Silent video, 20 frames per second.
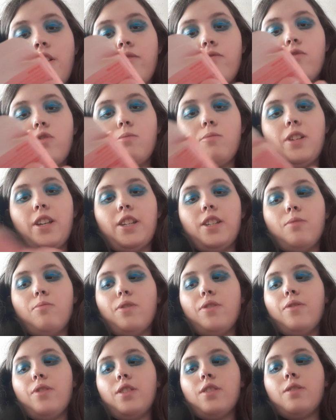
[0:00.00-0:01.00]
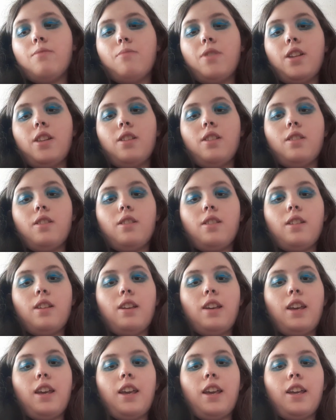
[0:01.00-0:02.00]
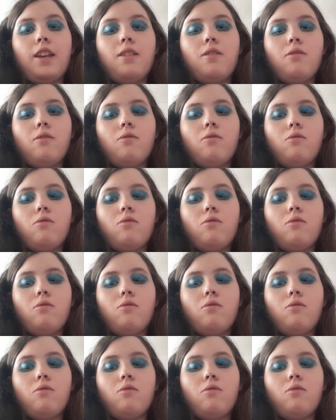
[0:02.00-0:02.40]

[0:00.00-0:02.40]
formulated with vitamin E.